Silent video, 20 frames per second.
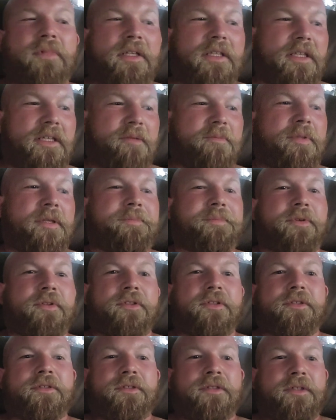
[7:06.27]
I like people
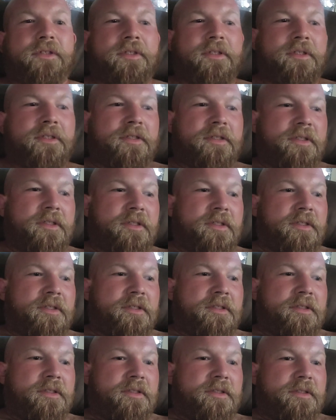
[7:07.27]
that
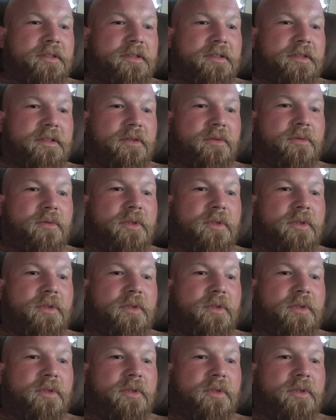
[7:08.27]
they're